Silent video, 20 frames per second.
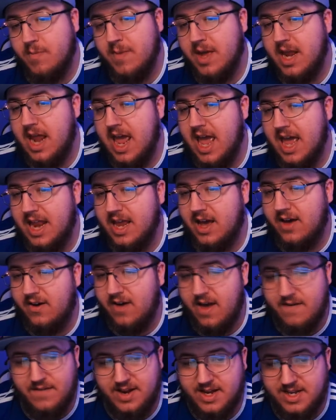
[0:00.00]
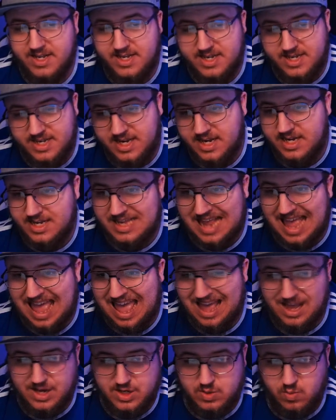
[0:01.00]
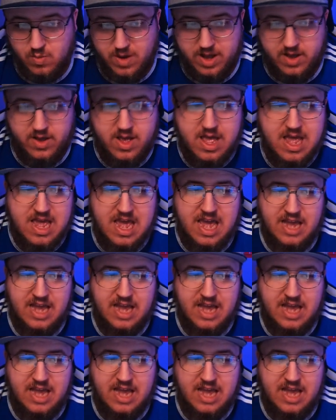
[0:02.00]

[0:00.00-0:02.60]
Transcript: had 11 assists as well,